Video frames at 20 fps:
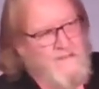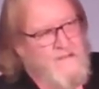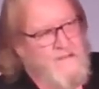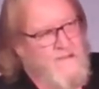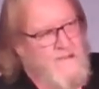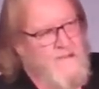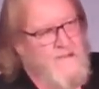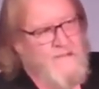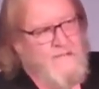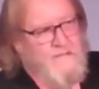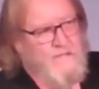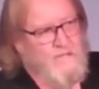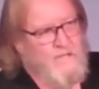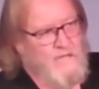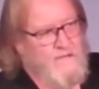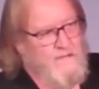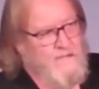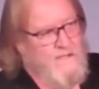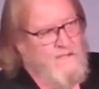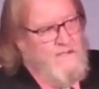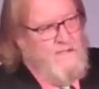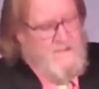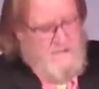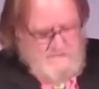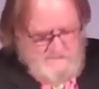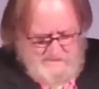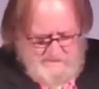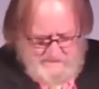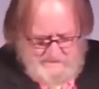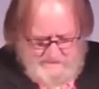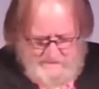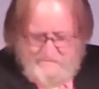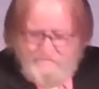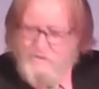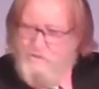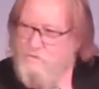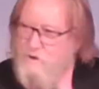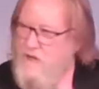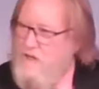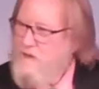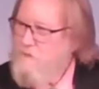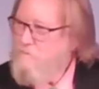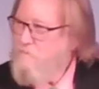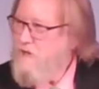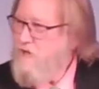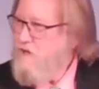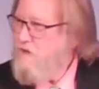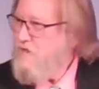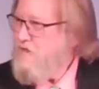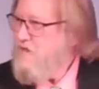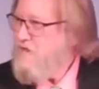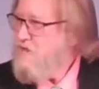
nudge that lives right about